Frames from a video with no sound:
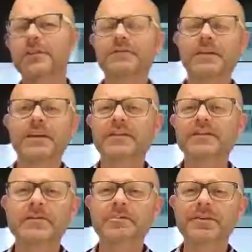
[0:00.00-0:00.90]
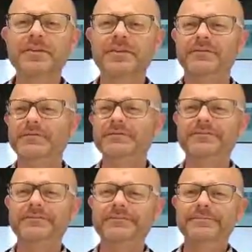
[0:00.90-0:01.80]
than for getting the wrong present.
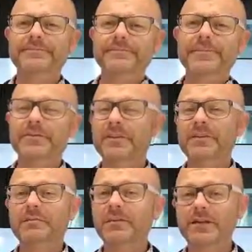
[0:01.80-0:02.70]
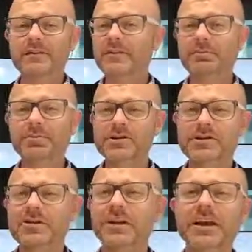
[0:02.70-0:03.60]
That's what that's about. It's a lot of pressure.